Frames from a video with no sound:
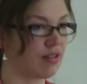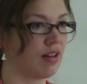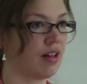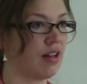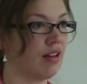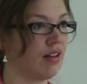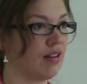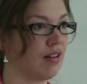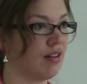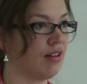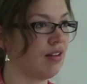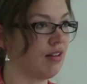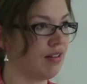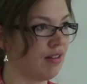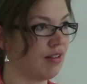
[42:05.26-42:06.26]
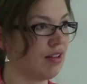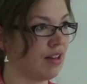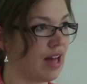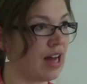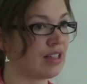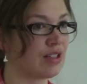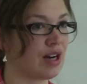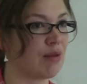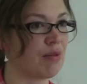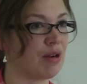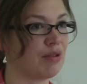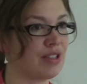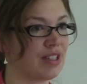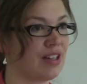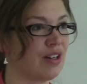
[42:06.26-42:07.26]
the last time I
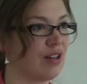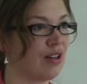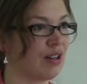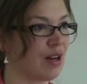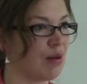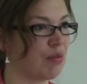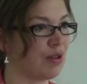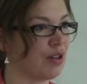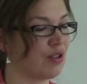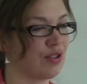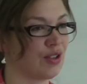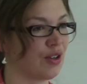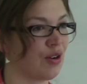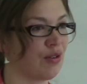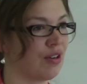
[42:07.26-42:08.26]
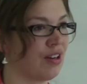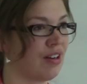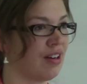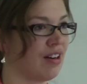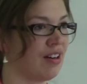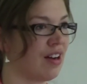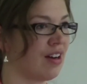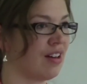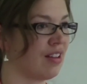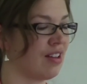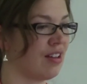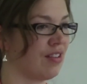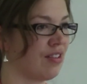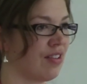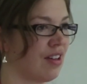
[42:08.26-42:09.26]
was here a couple of years ago, none of
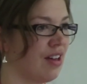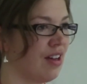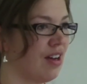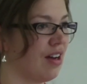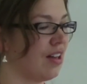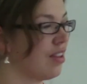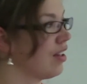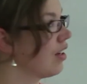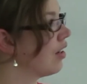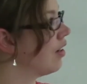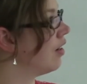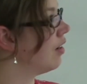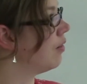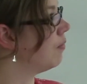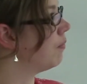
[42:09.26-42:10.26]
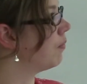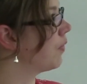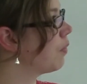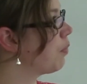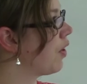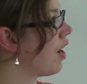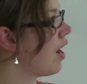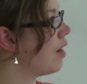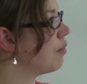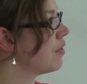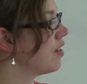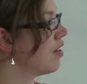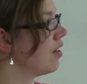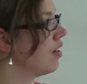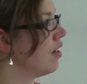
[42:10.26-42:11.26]
these, I think
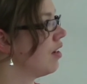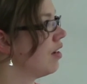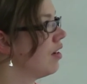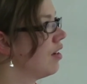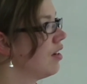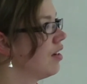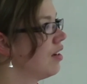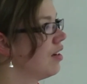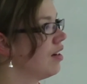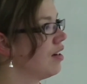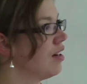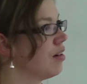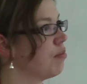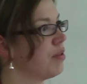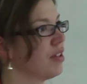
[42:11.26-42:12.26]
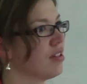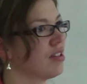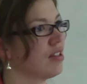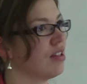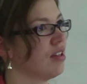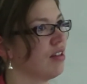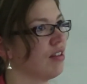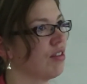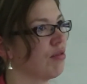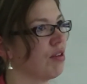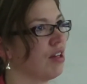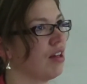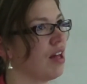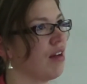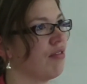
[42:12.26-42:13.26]
perhaps the Bill
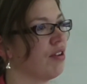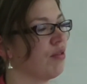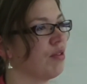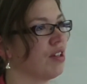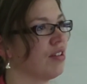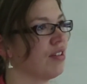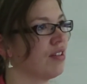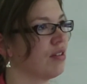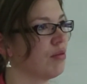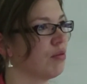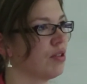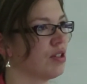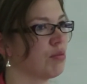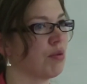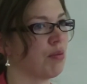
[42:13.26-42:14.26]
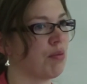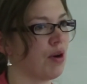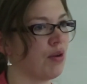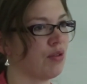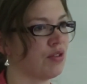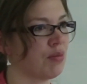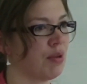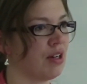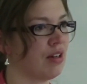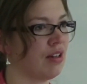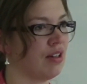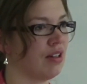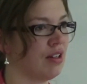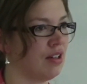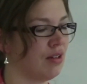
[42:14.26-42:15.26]
C-311 was proposed, but
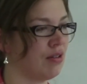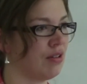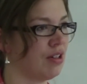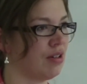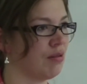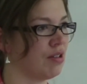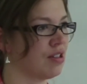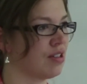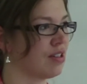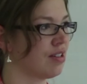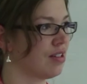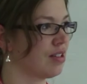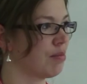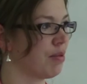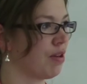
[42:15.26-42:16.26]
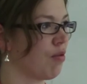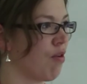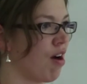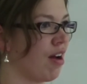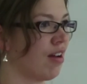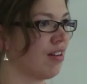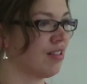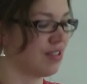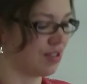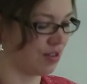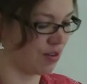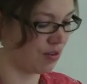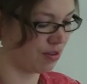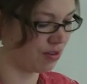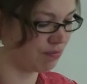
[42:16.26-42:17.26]
it's been a while,
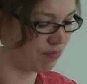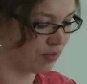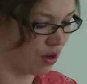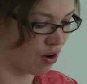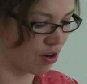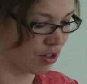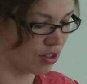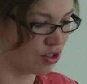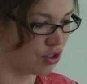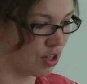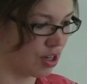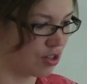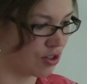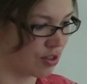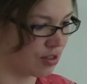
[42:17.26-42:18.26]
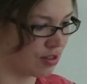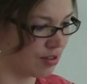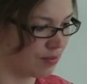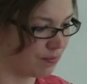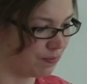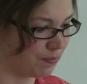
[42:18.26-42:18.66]
so all good changes.